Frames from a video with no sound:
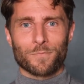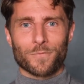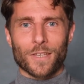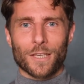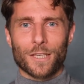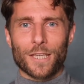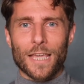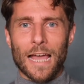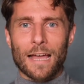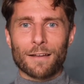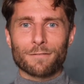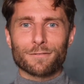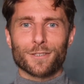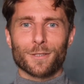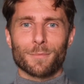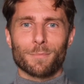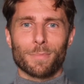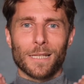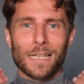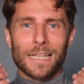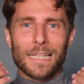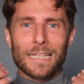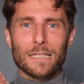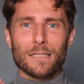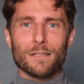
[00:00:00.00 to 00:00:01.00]
You have to
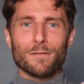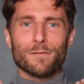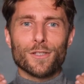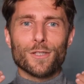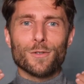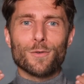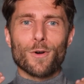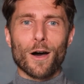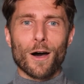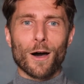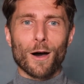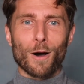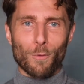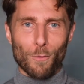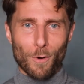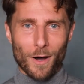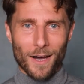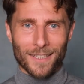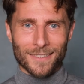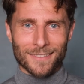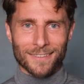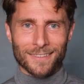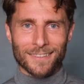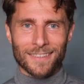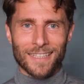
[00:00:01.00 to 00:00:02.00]
believe you are
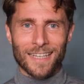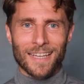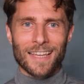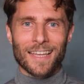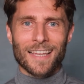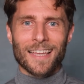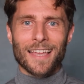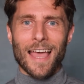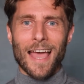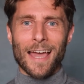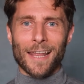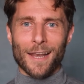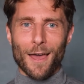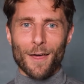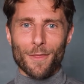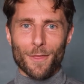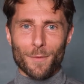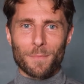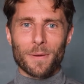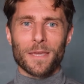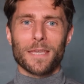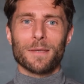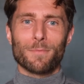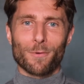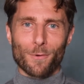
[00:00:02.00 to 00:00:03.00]
one, and other
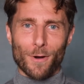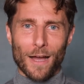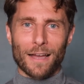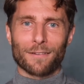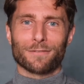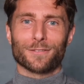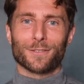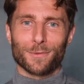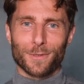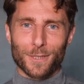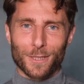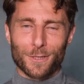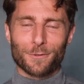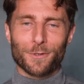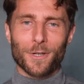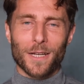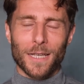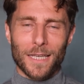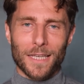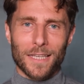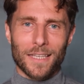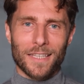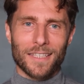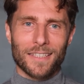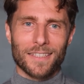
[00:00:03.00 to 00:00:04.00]
people have to
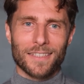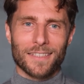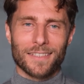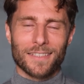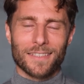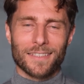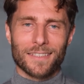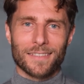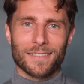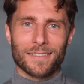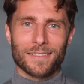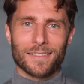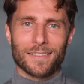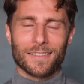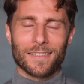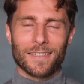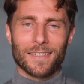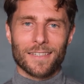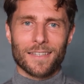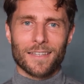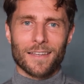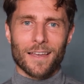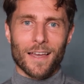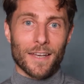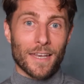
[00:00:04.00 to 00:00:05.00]
agree.
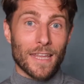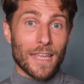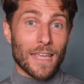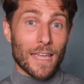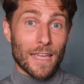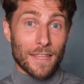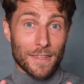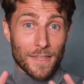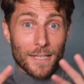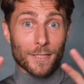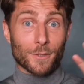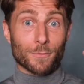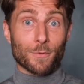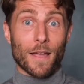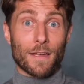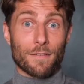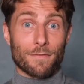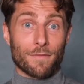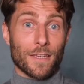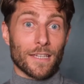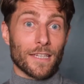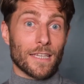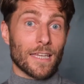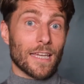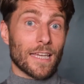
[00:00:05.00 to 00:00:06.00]
And in this way of
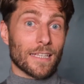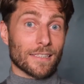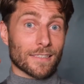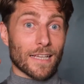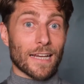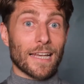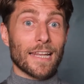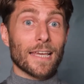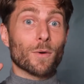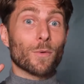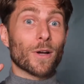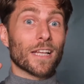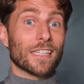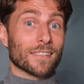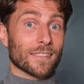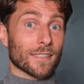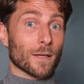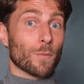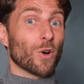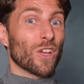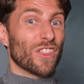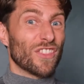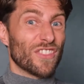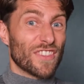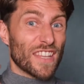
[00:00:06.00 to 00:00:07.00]
thinking, it's clear when
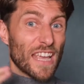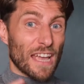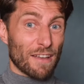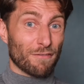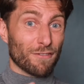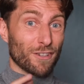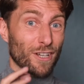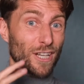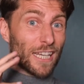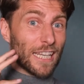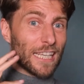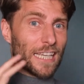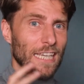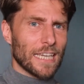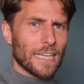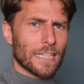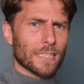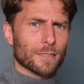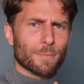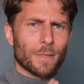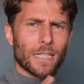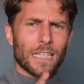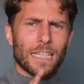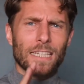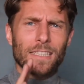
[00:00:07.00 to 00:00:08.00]
someone definitely is,
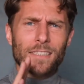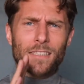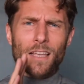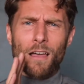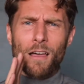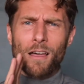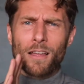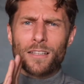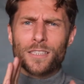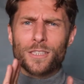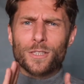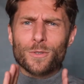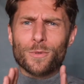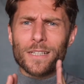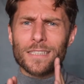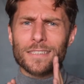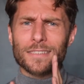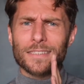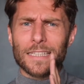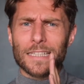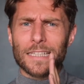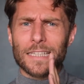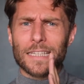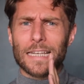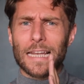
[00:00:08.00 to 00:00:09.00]
but it is hard to
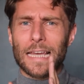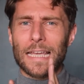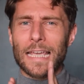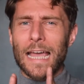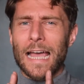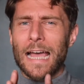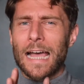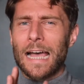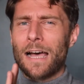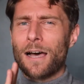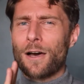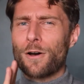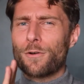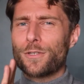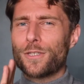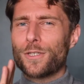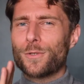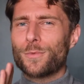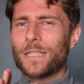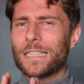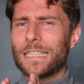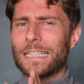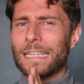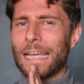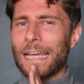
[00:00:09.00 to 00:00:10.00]
articulate how you
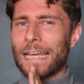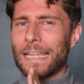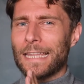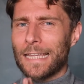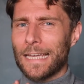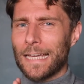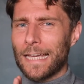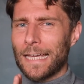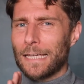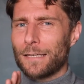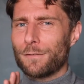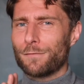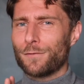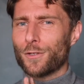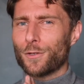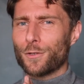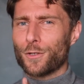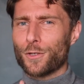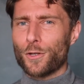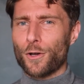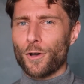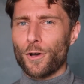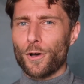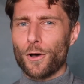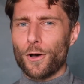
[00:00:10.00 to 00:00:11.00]
would get there if you're
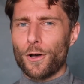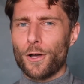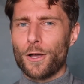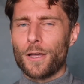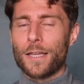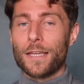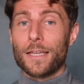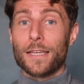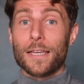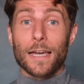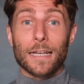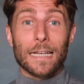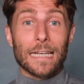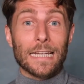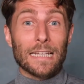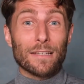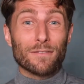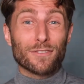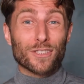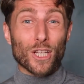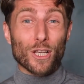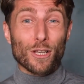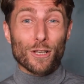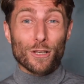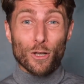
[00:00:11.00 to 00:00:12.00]
not. And it
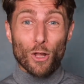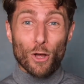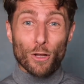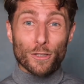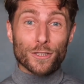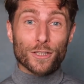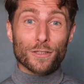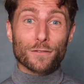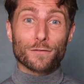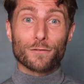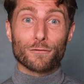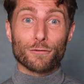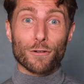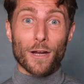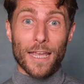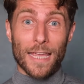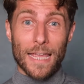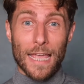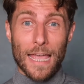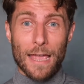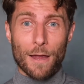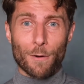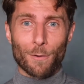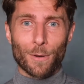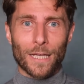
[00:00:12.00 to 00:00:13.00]
leaves a lot of grey
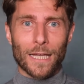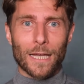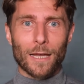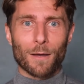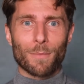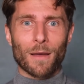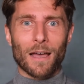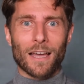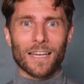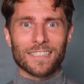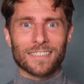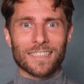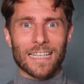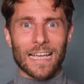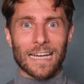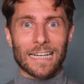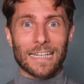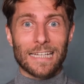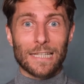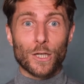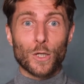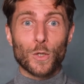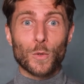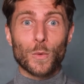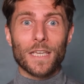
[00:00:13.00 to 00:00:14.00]
area about
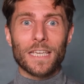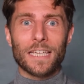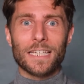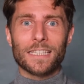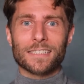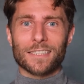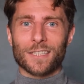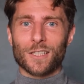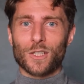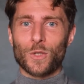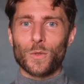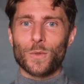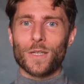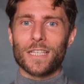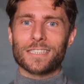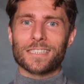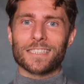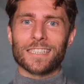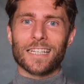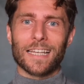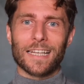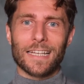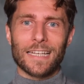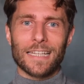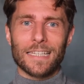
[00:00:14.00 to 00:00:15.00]
exactly who is and who
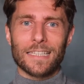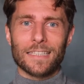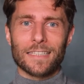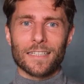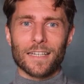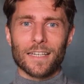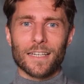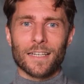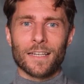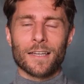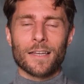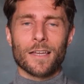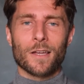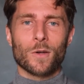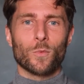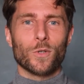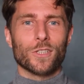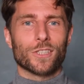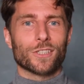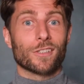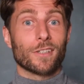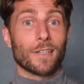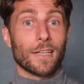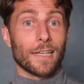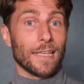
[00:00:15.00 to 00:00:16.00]
isn't a leader,
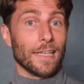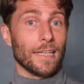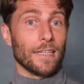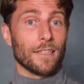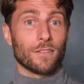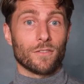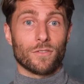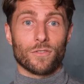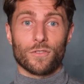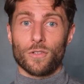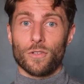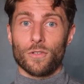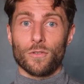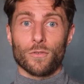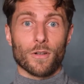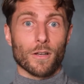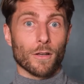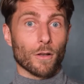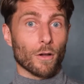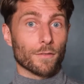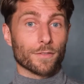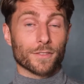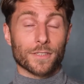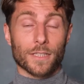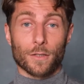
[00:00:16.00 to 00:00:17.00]
which can lead to a
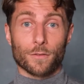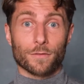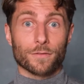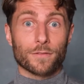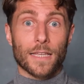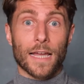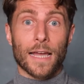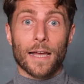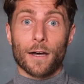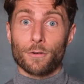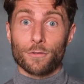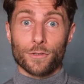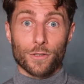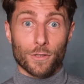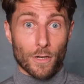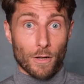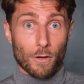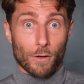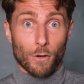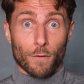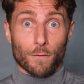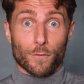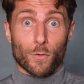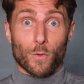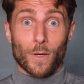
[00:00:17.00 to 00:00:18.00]
lot of self-doubt, you know,
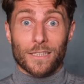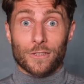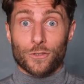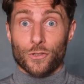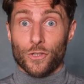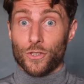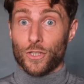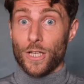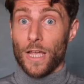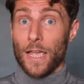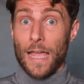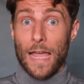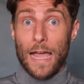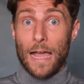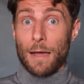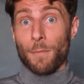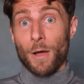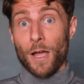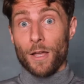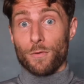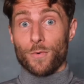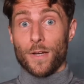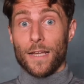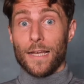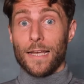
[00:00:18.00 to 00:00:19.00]
of questions. Am
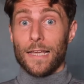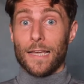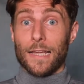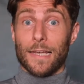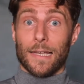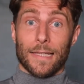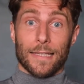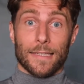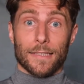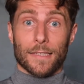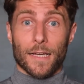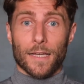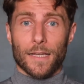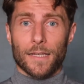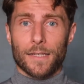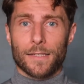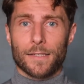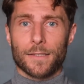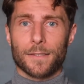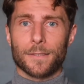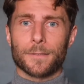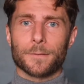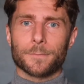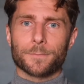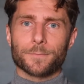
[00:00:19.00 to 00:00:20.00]
I really a leader?
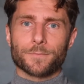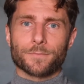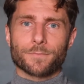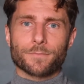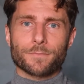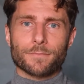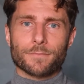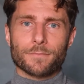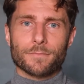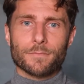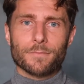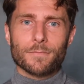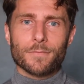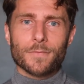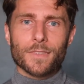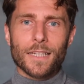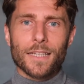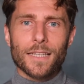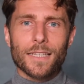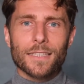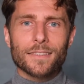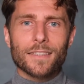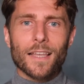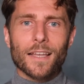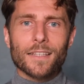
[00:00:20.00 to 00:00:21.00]

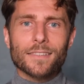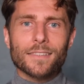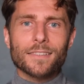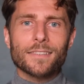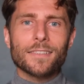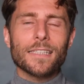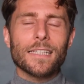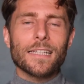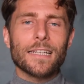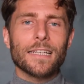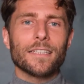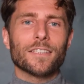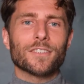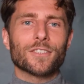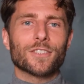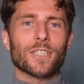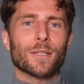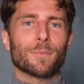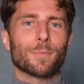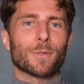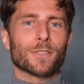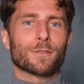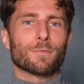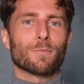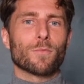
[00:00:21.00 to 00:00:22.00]
It does see
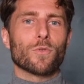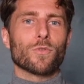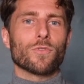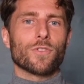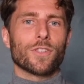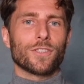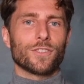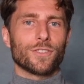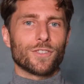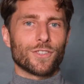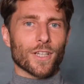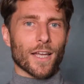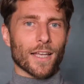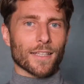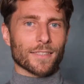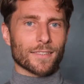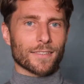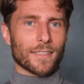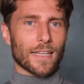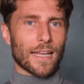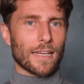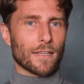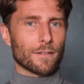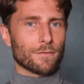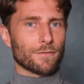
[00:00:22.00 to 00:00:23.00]
leadership as more than
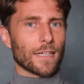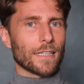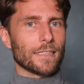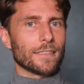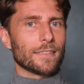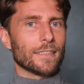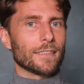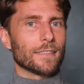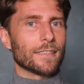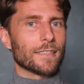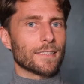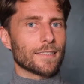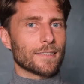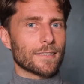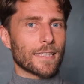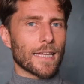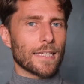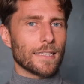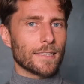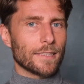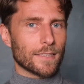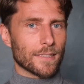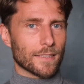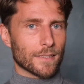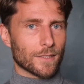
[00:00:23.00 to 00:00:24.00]
just elevated
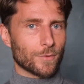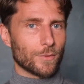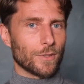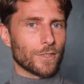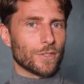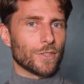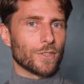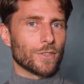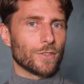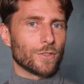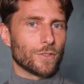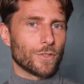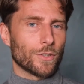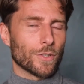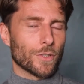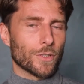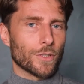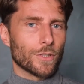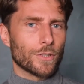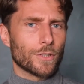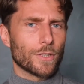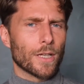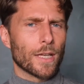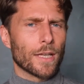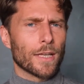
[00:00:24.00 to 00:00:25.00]
status, which is
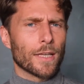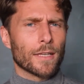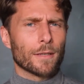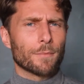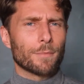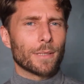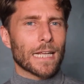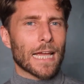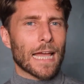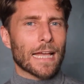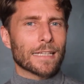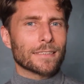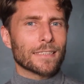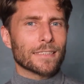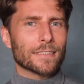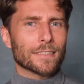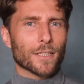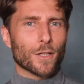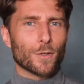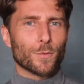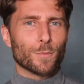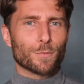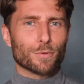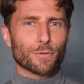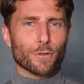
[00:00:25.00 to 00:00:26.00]
good, but it has its
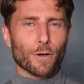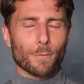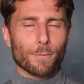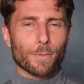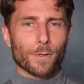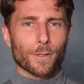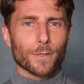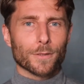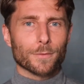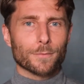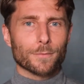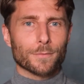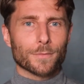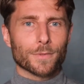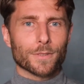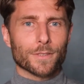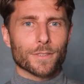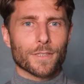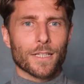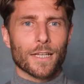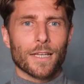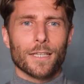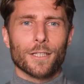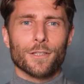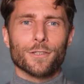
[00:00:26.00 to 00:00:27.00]
own problems.
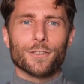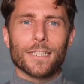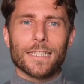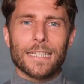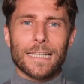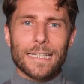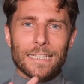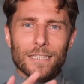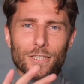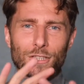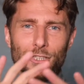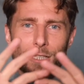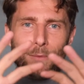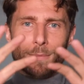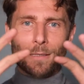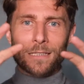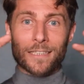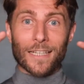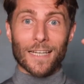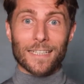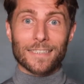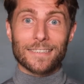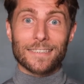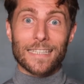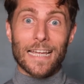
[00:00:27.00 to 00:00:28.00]
You see, leadership as
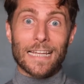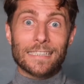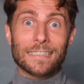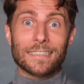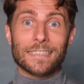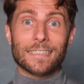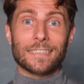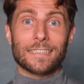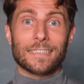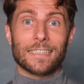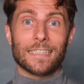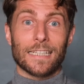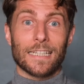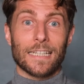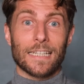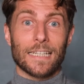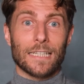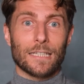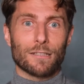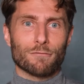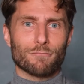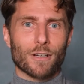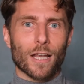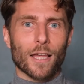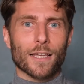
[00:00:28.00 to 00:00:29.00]

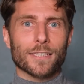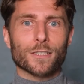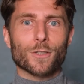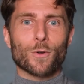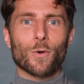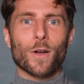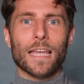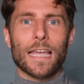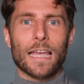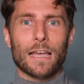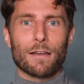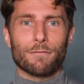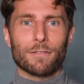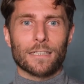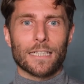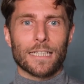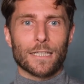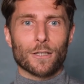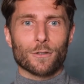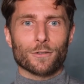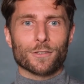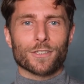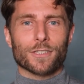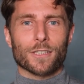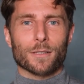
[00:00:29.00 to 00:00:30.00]
identity relies quite heavily
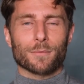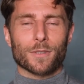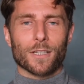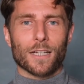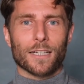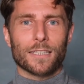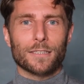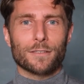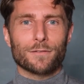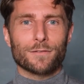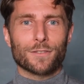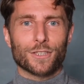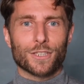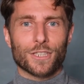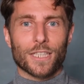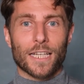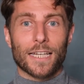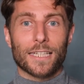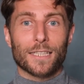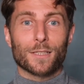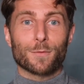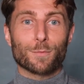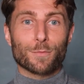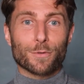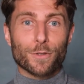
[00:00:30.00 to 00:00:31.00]
on some kind of
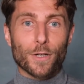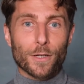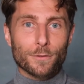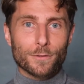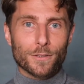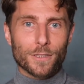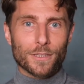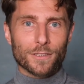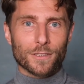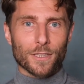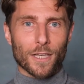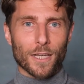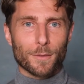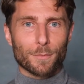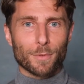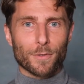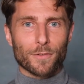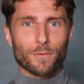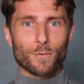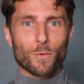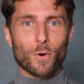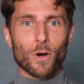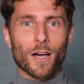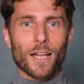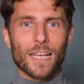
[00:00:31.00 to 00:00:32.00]
shared prototype
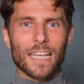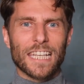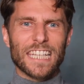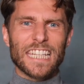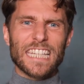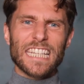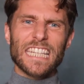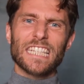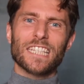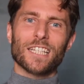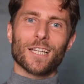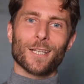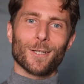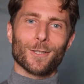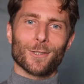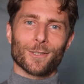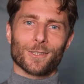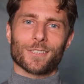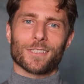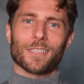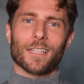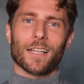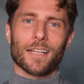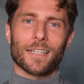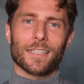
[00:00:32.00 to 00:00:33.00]
of what a leader
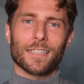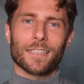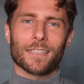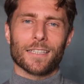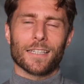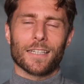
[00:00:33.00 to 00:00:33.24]
looks like.